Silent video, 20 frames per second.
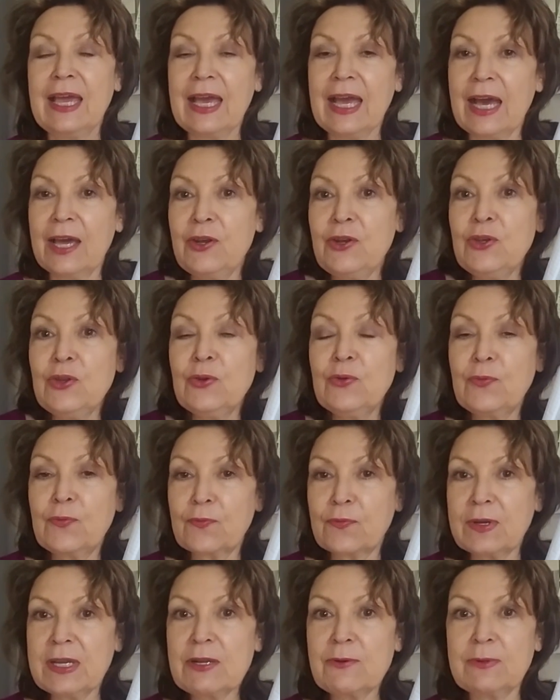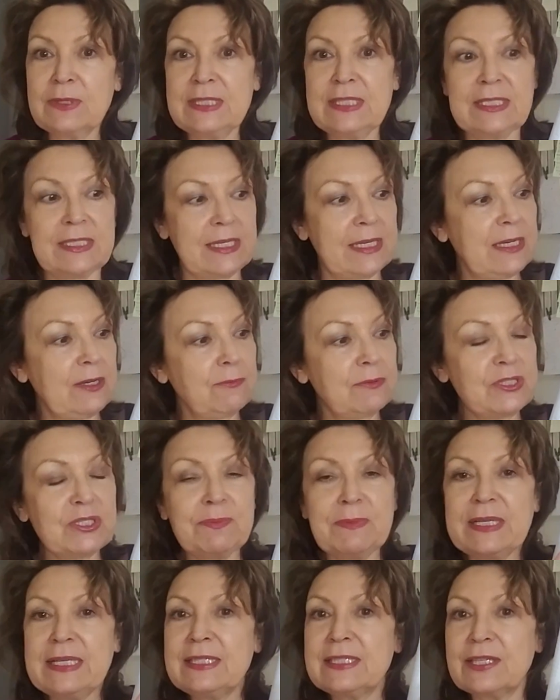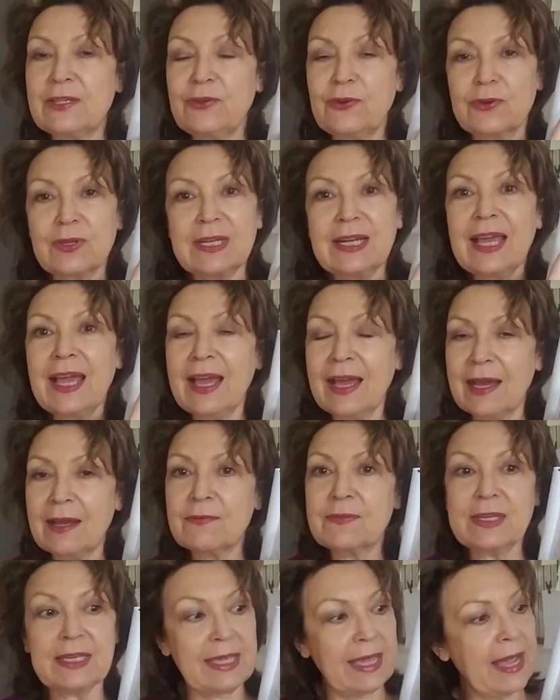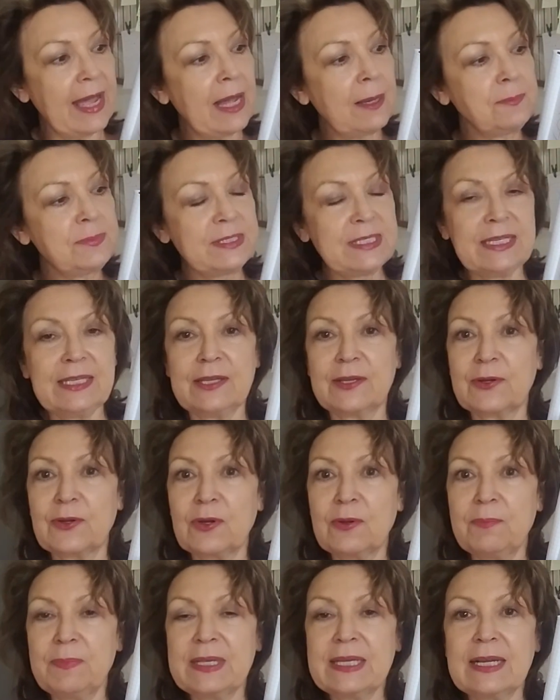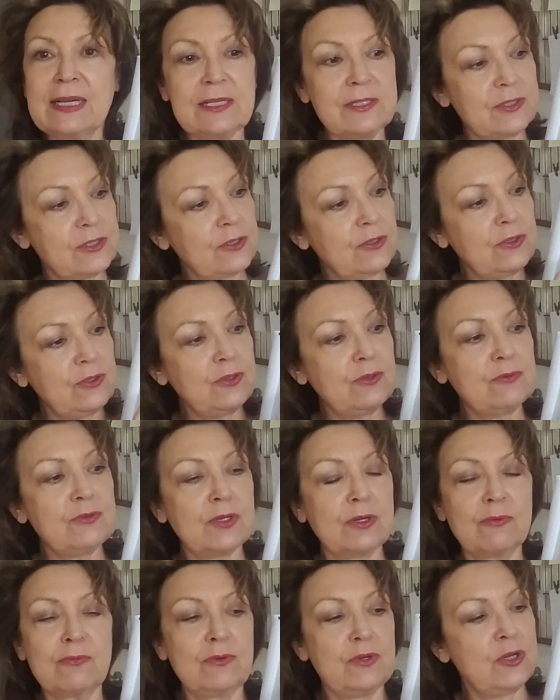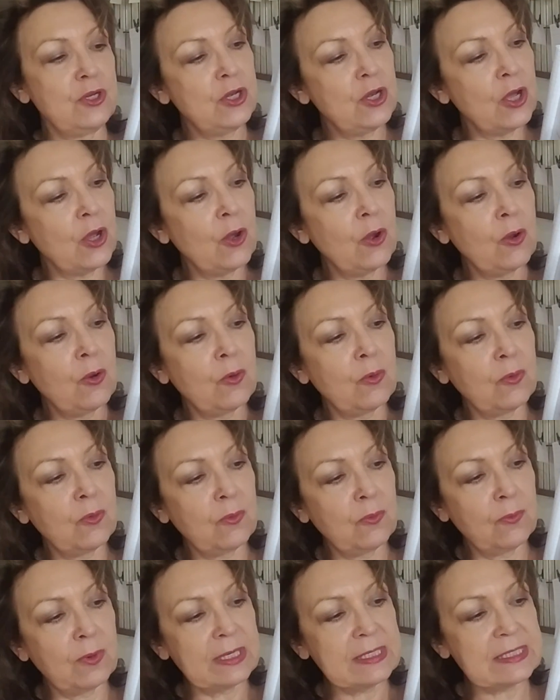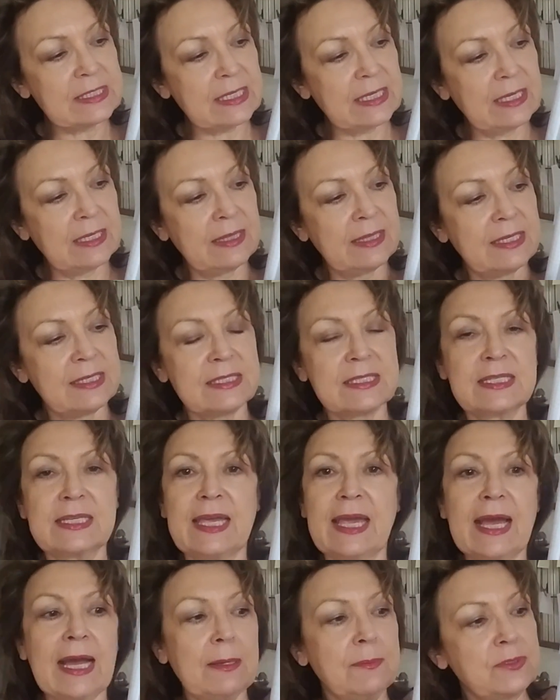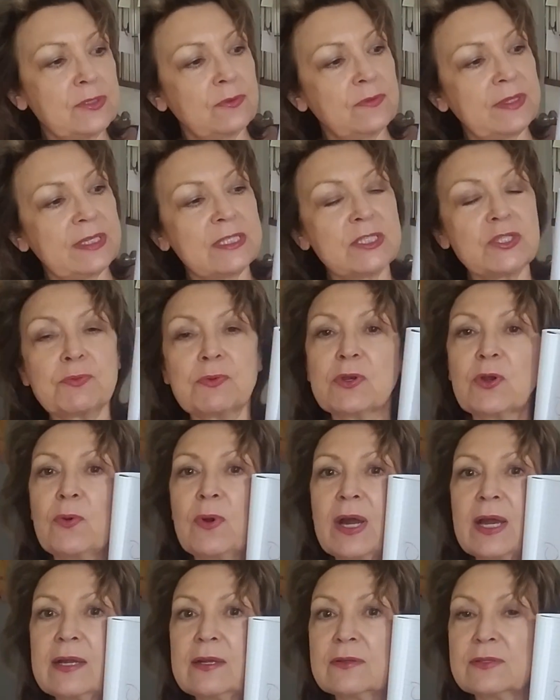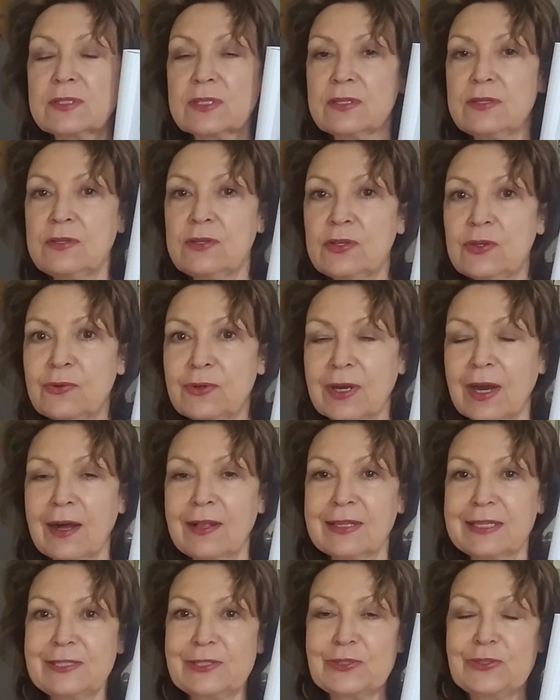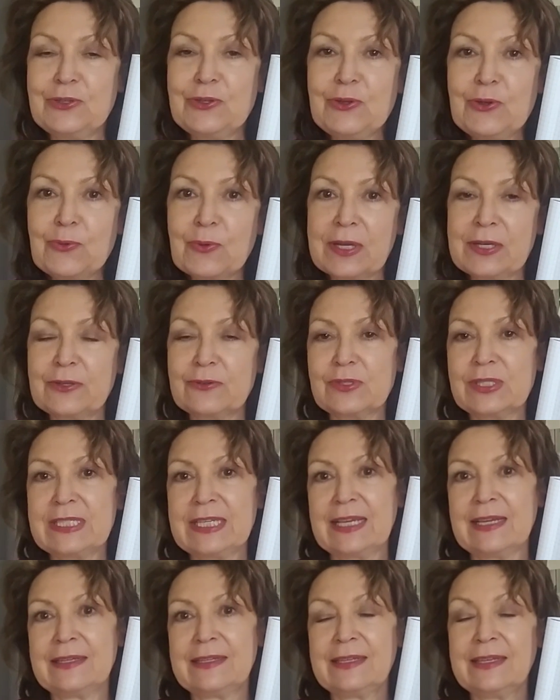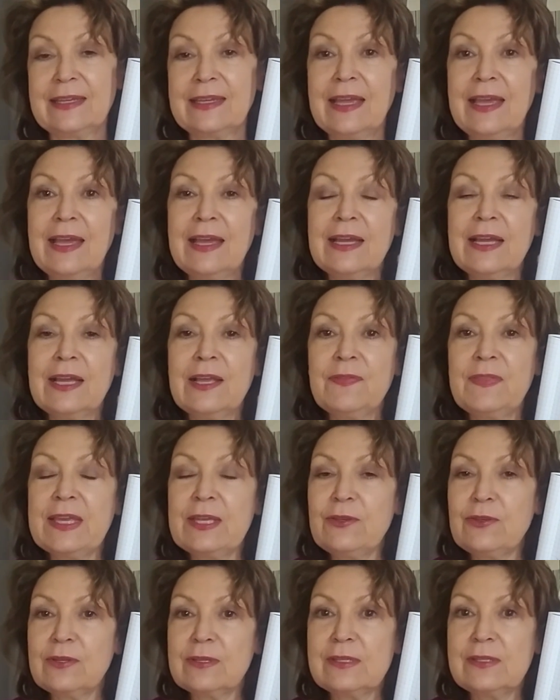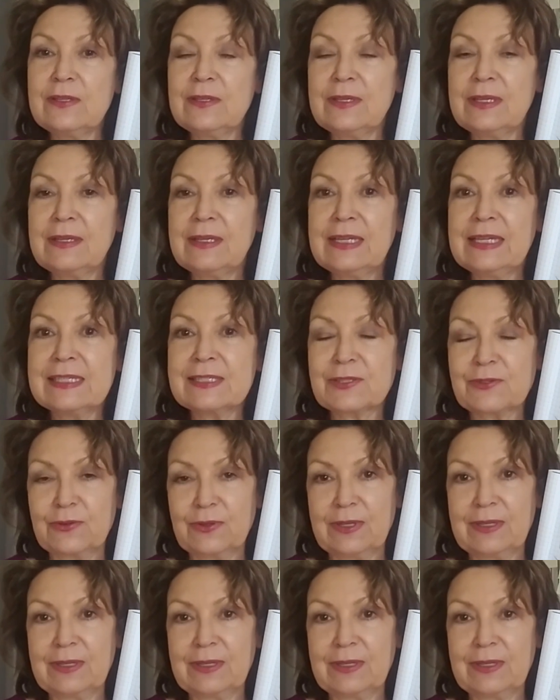a new frequency, which means you're going to have gaps here because you don't know what's in this gap. So this requires new knowledge, new understanding that is